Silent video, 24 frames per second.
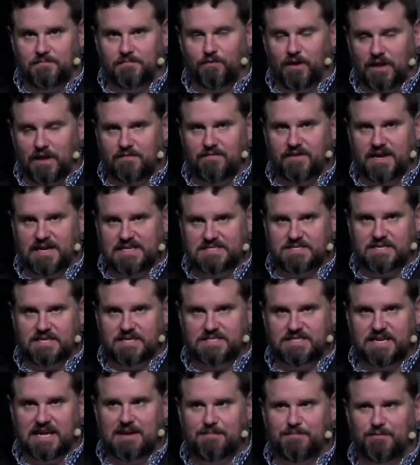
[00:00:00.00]
relevant as an
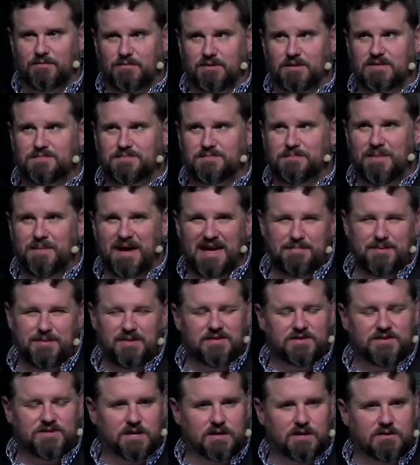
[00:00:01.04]
example, is maybe
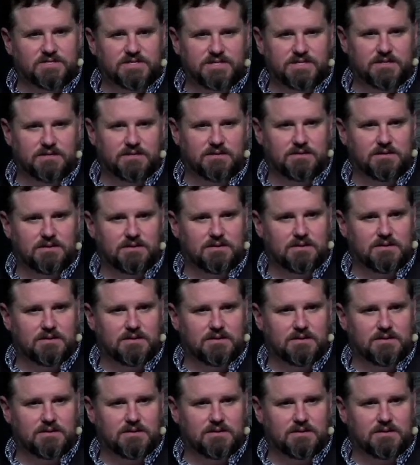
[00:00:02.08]
The Chosen.